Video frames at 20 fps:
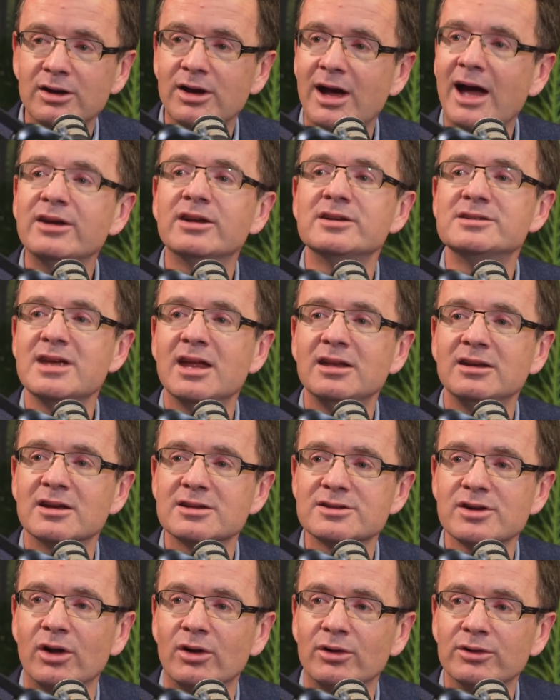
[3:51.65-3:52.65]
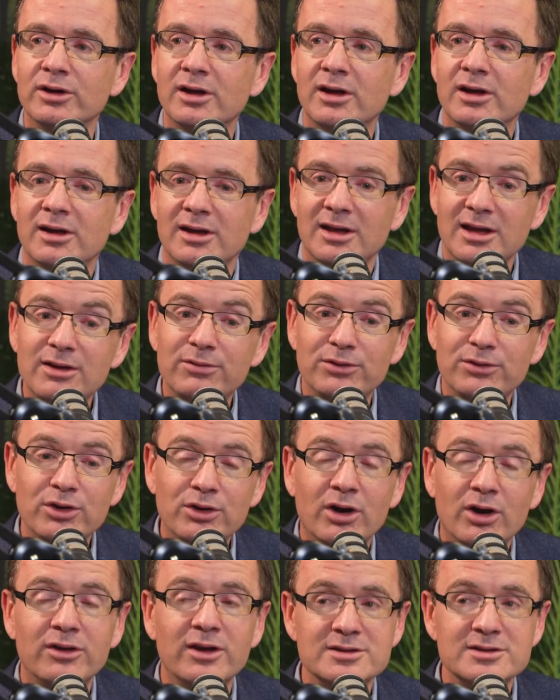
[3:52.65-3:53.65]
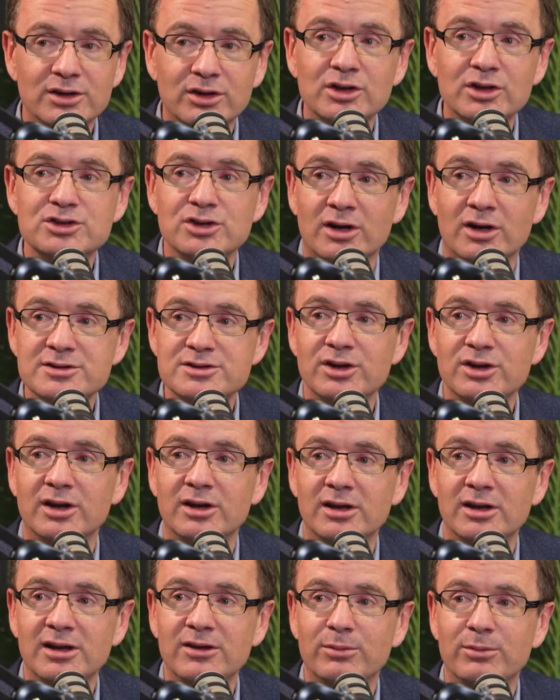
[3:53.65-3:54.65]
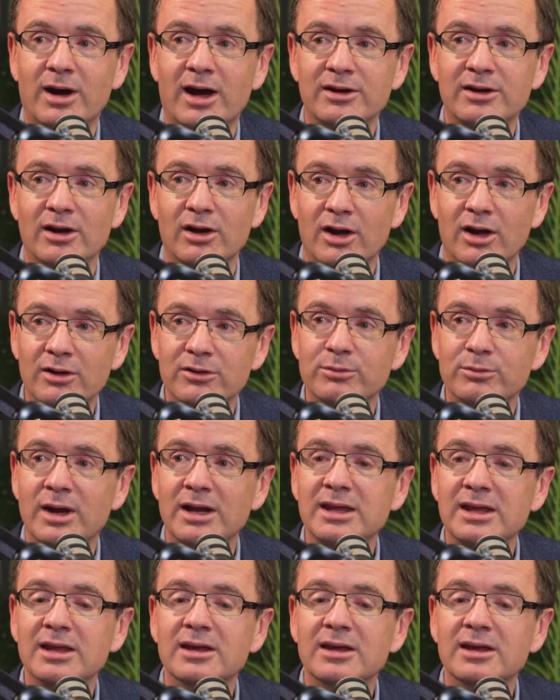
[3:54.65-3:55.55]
under 10 years old, if you know there's a good chance you're going to leave behind a lot of money.